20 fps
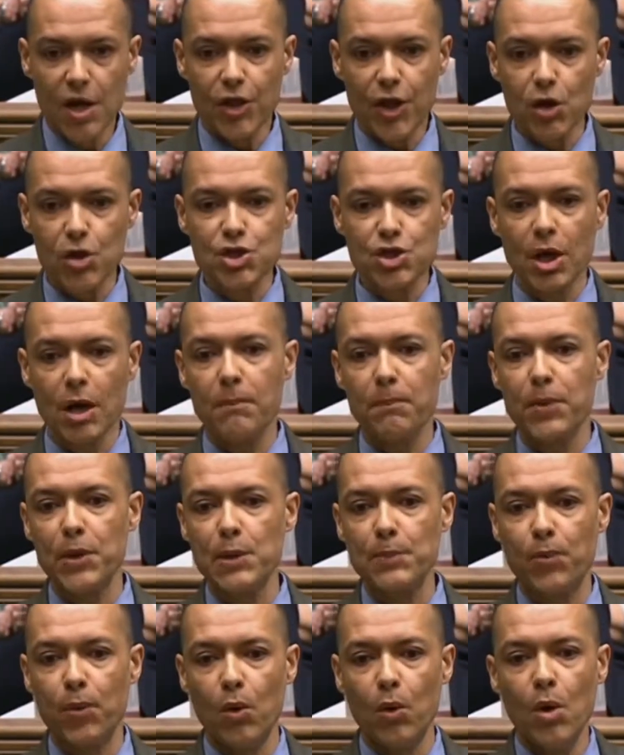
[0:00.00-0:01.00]
Those young
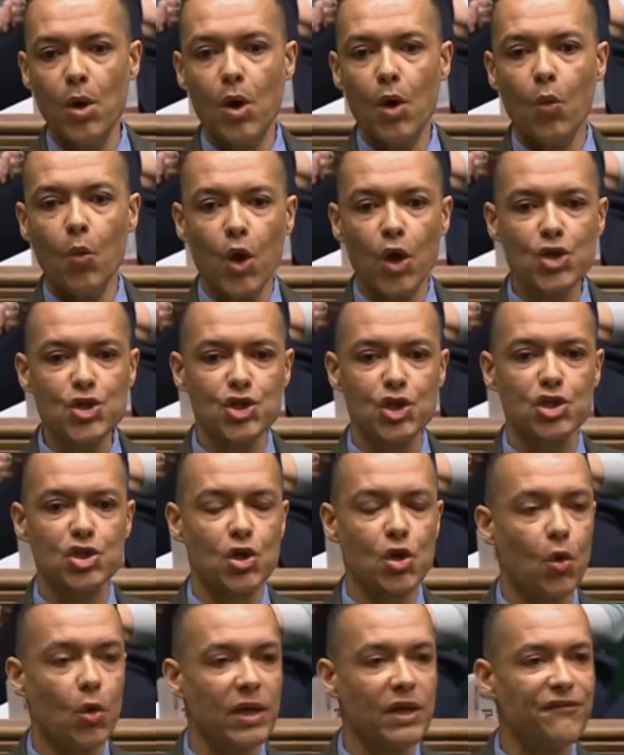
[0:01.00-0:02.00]
people weren't
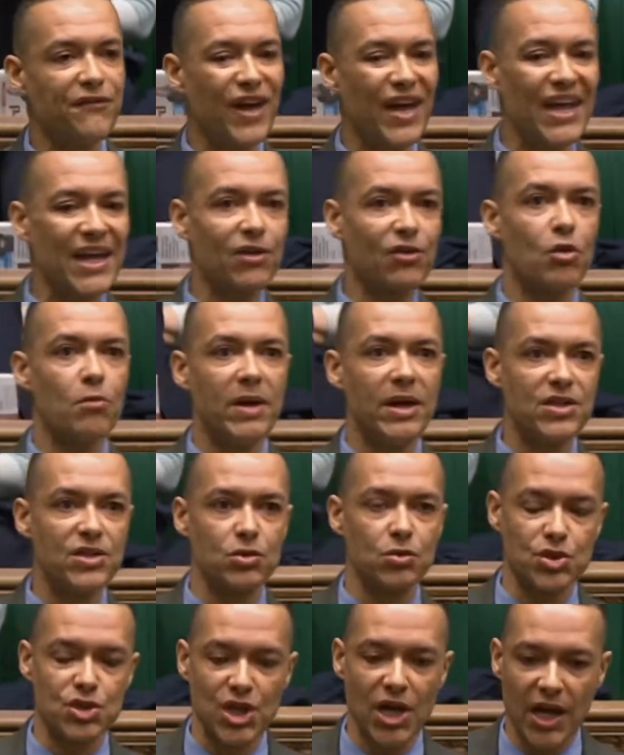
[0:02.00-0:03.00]
just calling for
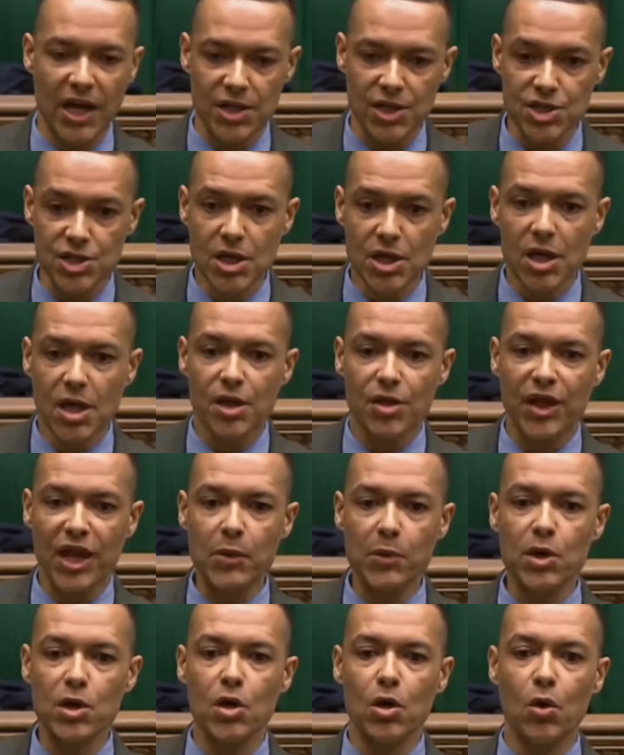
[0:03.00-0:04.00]
incremental change.
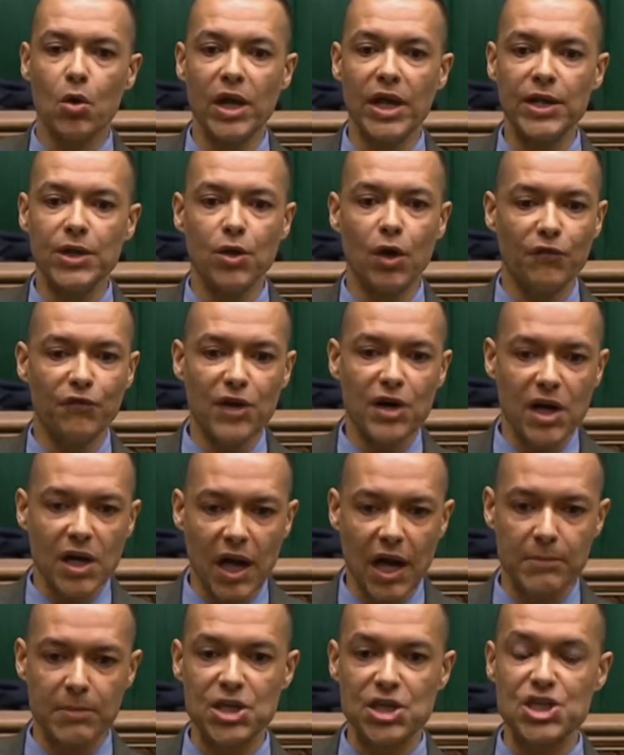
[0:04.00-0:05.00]
They were calling not for
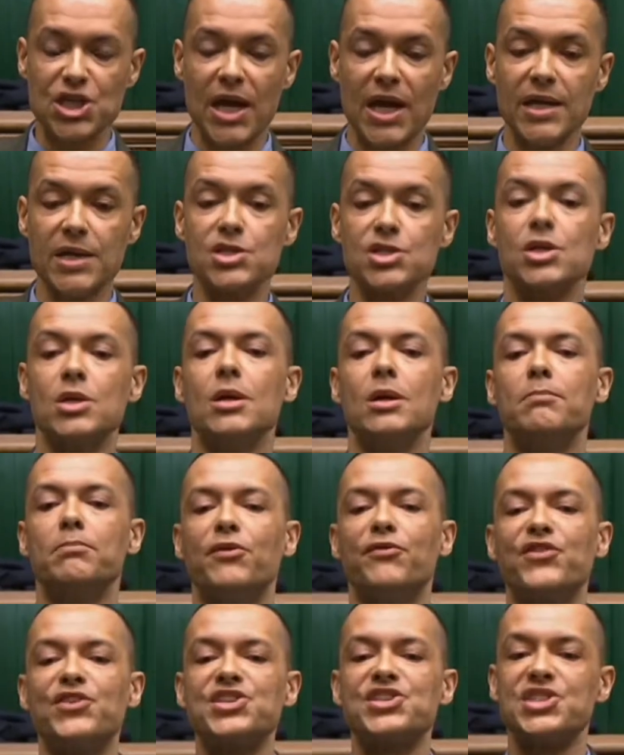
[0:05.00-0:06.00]
climate change,
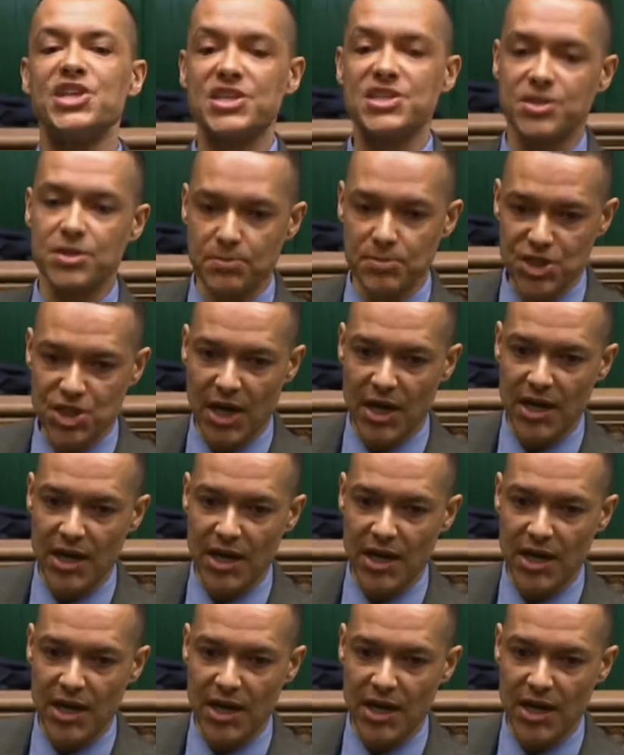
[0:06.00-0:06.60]
but for system